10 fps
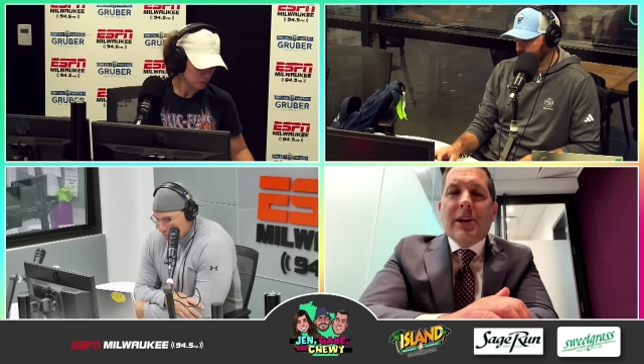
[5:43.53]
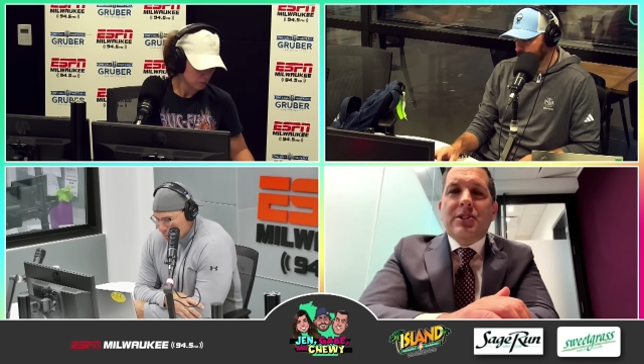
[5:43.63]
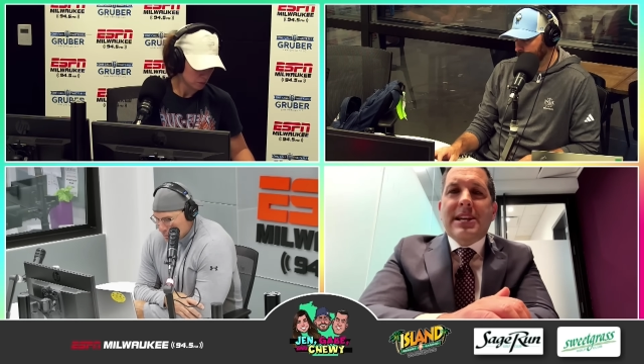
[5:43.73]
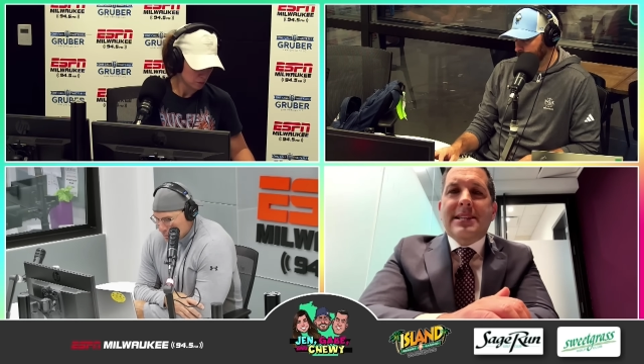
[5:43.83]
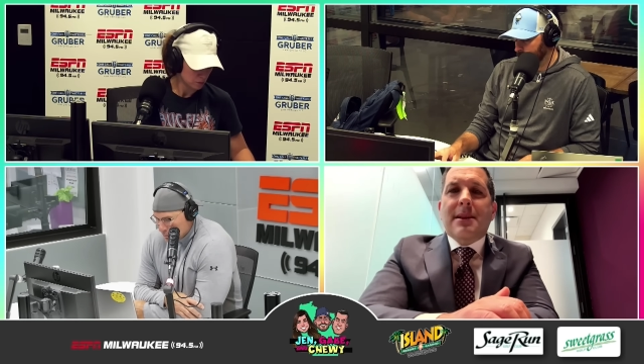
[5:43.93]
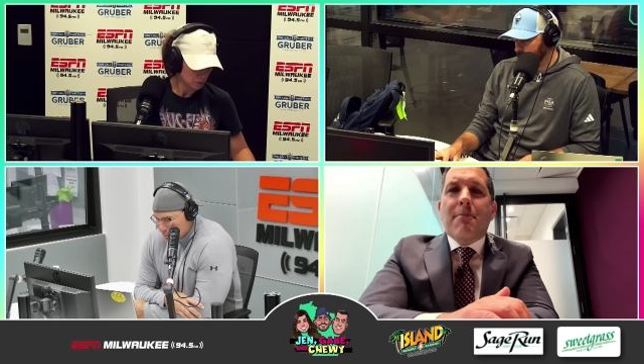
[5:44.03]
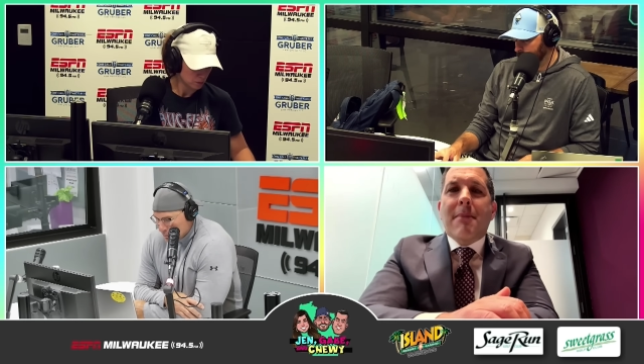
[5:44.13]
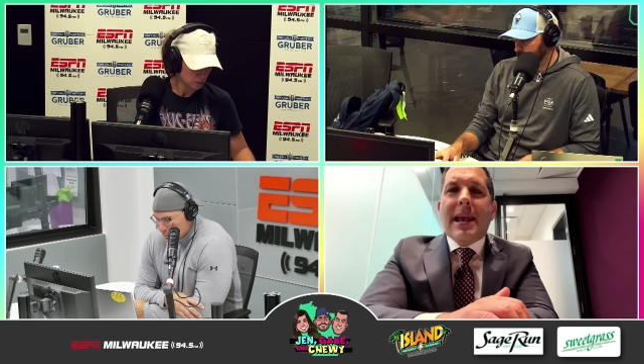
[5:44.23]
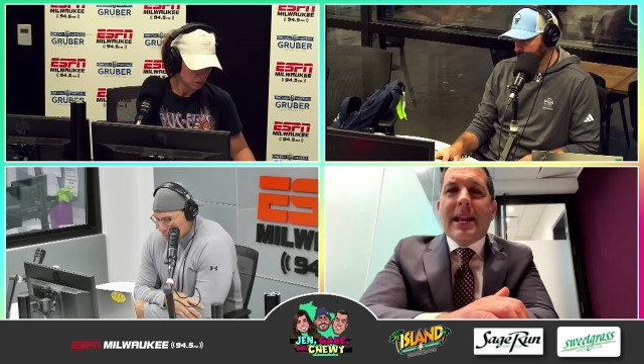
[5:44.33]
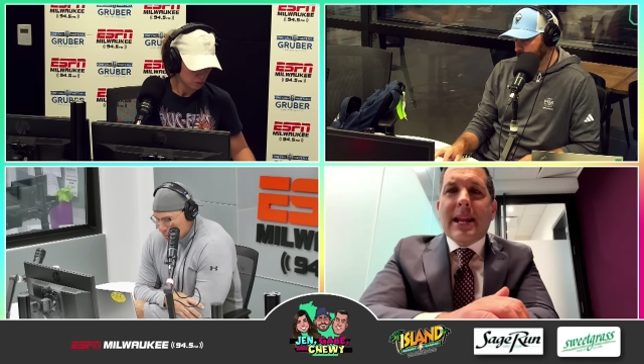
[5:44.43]
because he hasn't
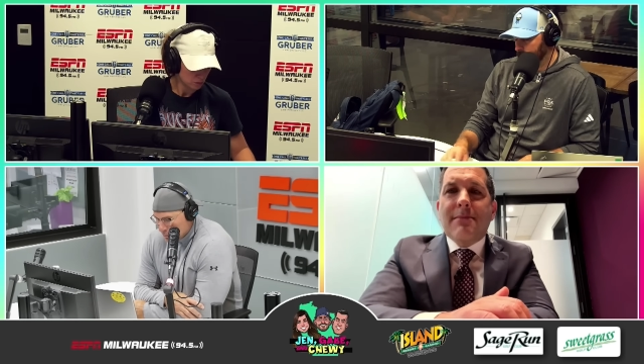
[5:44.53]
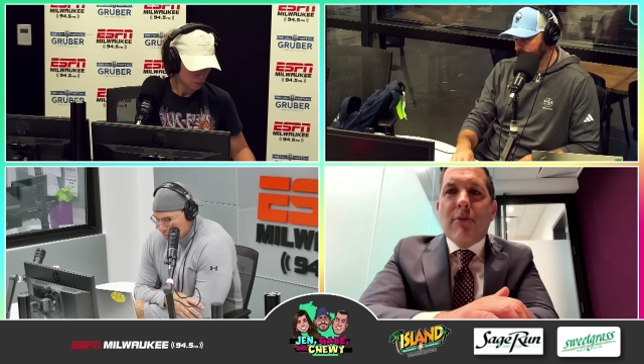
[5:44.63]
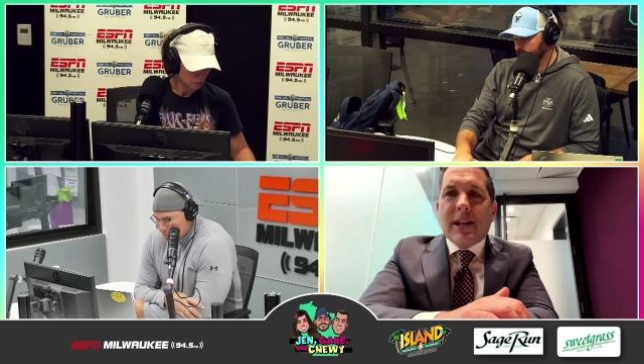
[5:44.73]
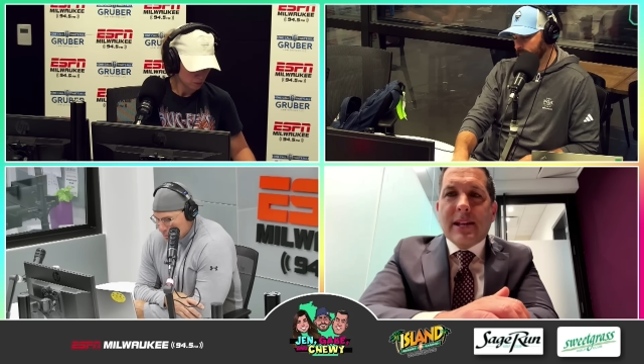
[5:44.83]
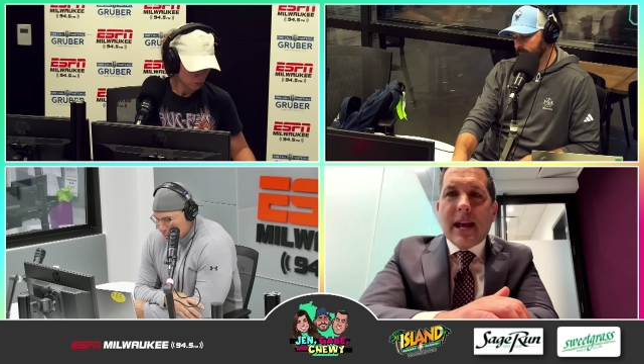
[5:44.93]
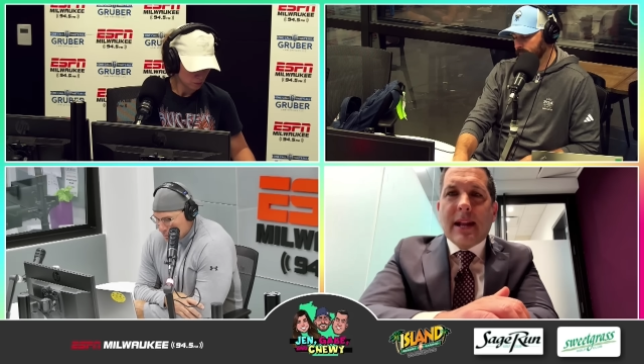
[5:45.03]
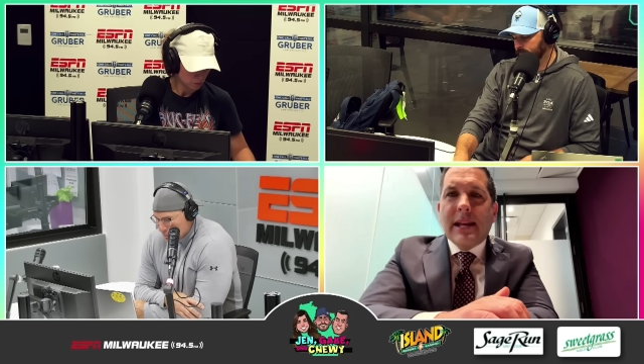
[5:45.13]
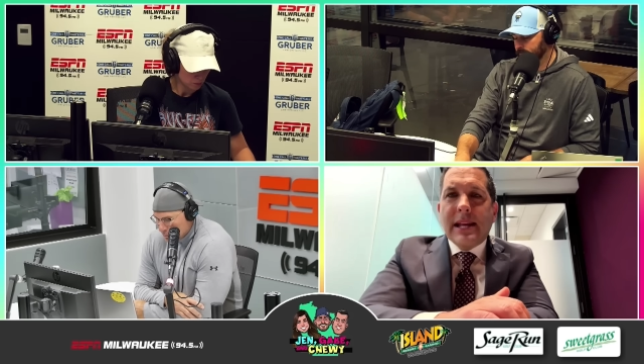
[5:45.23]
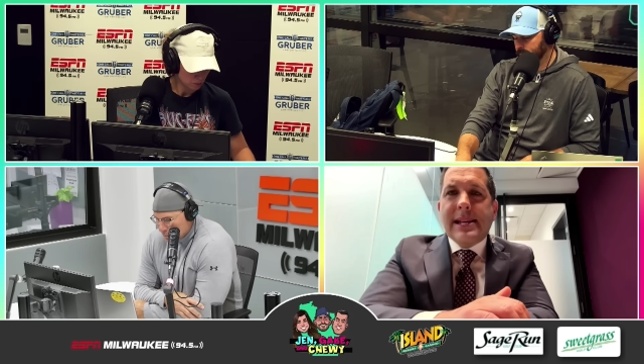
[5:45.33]
made any money yet.